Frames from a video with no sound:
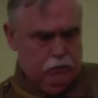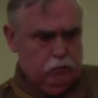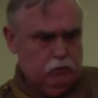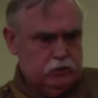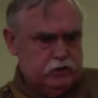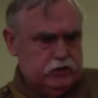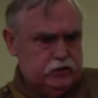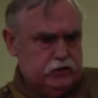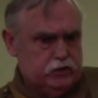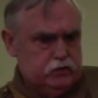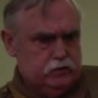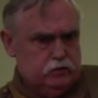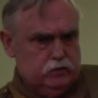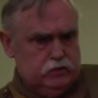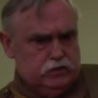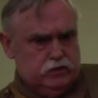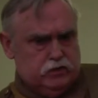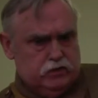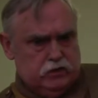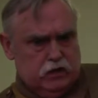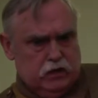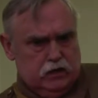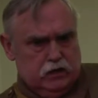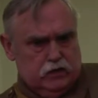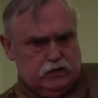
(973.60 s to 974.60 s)

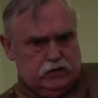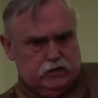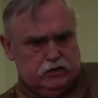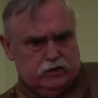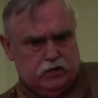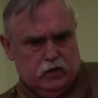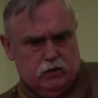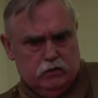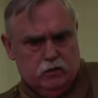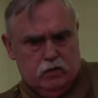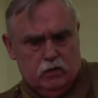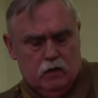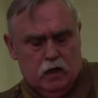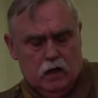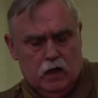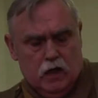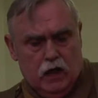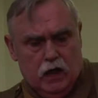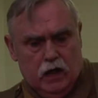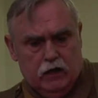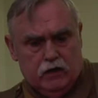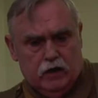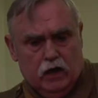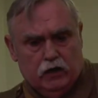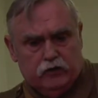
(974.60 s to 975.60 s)
which I'd like to show you.
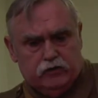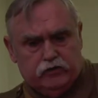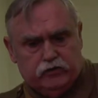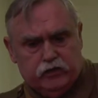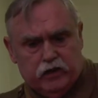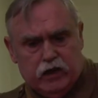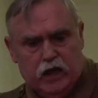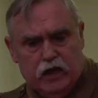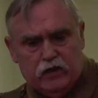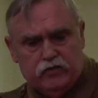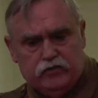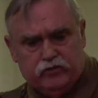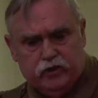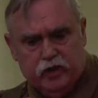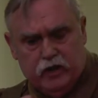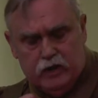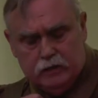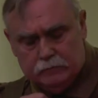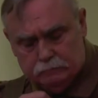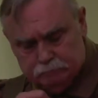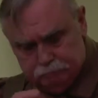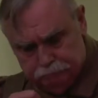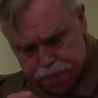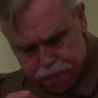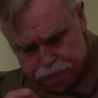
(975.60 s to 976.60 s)
In
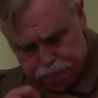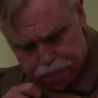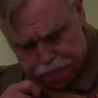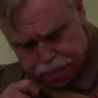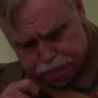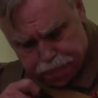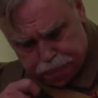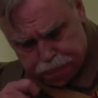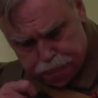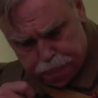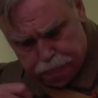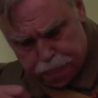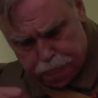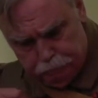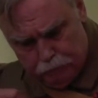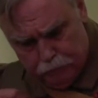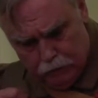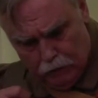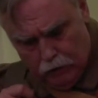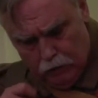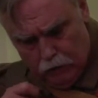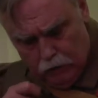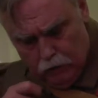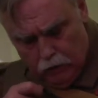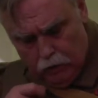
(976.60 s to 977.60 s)
1918,
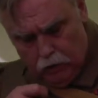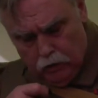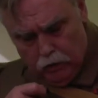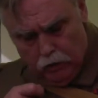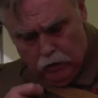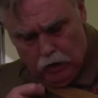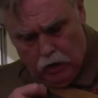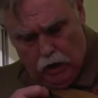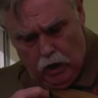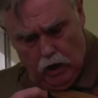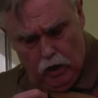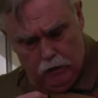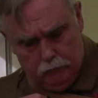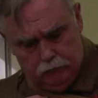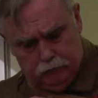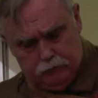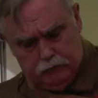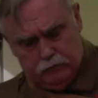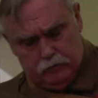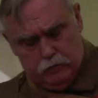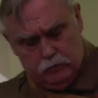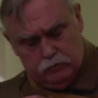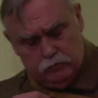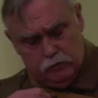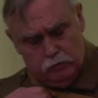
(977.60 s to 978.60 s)

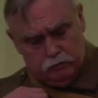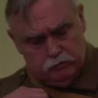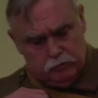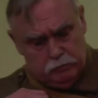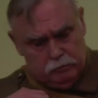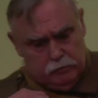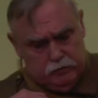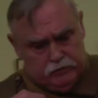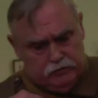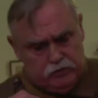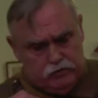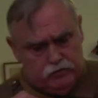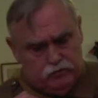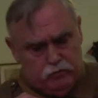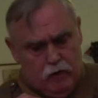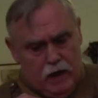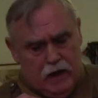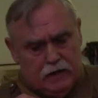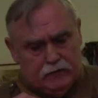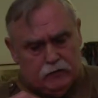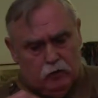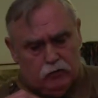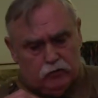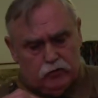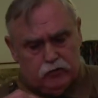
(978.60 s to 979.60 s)
there was a British
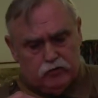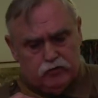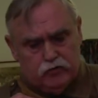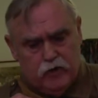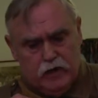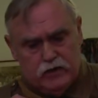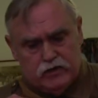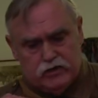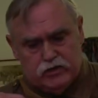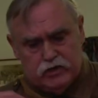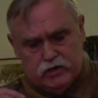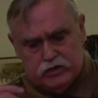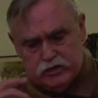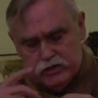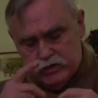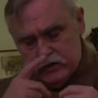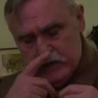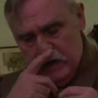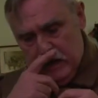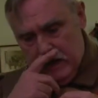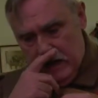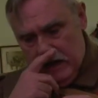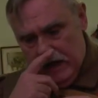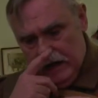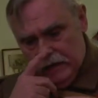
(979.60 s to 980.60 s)
raid on the trenches,
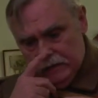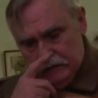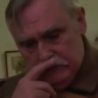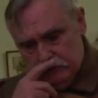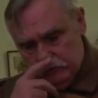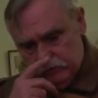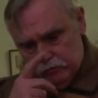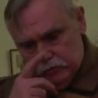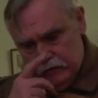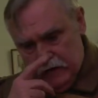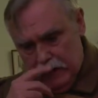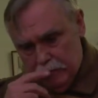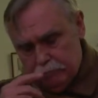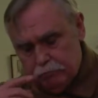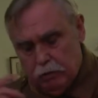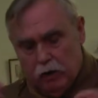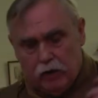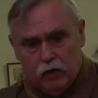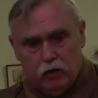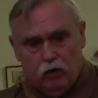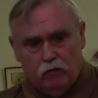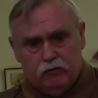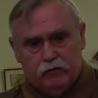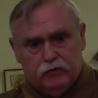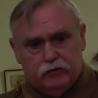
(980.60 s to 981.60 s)
and it was led by
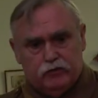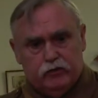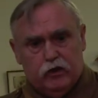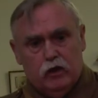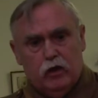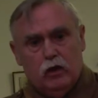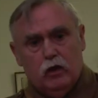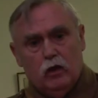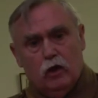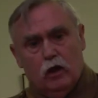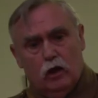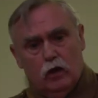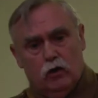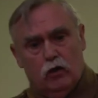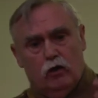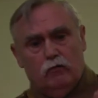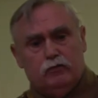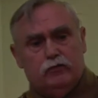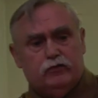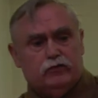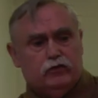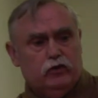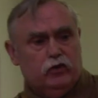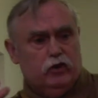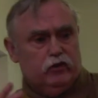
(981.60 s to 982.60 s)
an officer,
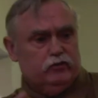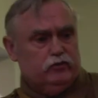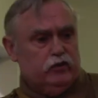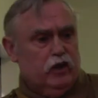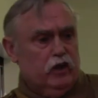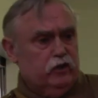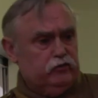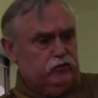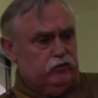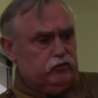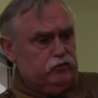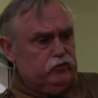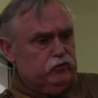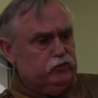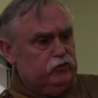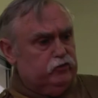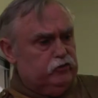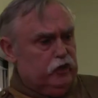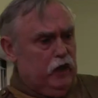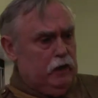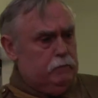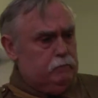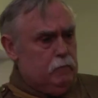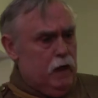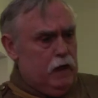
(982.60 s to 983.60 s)
a sergeant, and
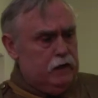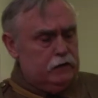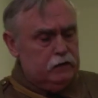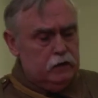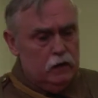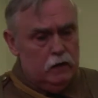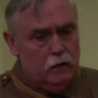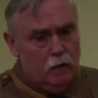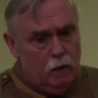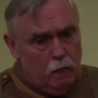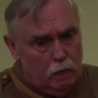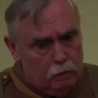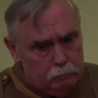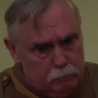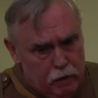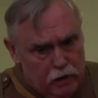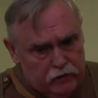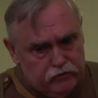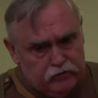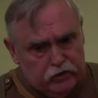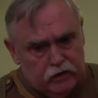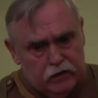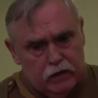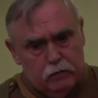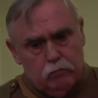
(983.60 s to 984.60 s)
10 men.
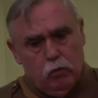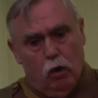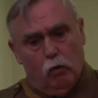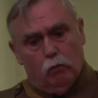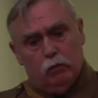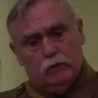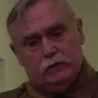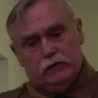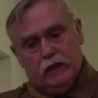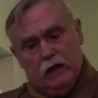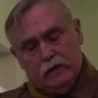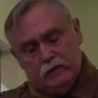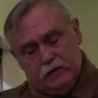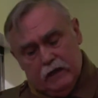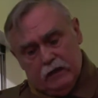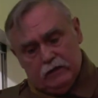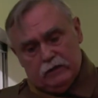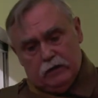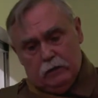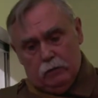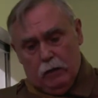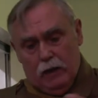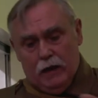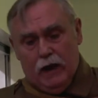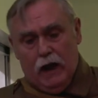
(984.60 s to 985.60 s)
Basically what they did,
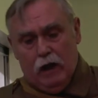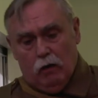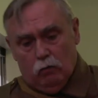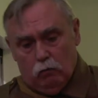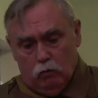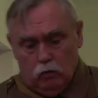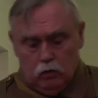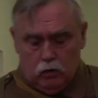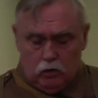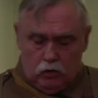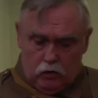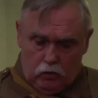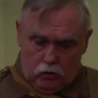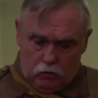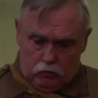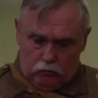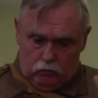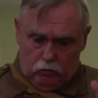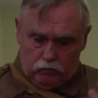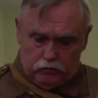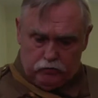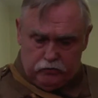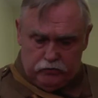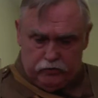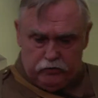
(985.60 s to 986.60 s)
they went out,
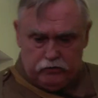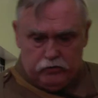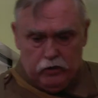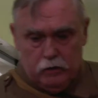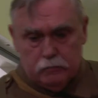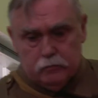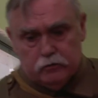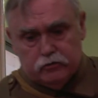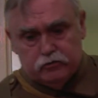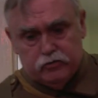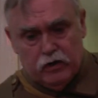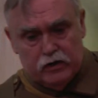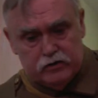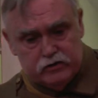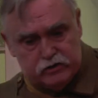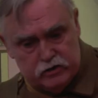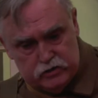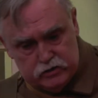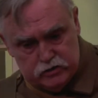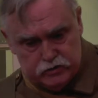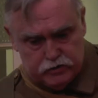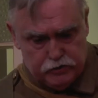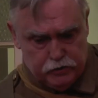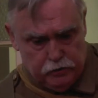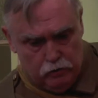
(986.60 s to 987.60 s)
run to the German
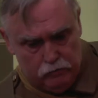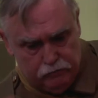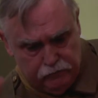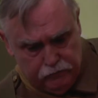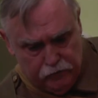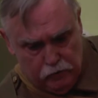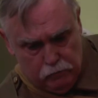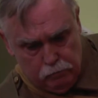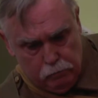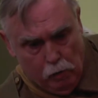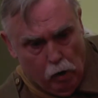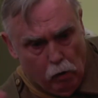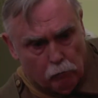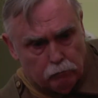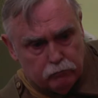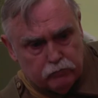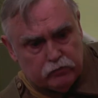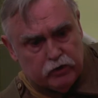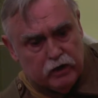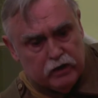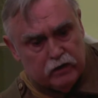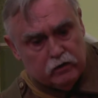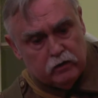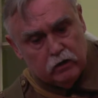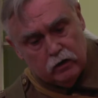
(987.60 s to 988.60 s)
trenches, threw a few bombs
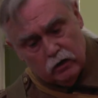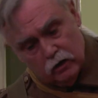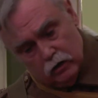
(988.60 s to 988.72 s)
in,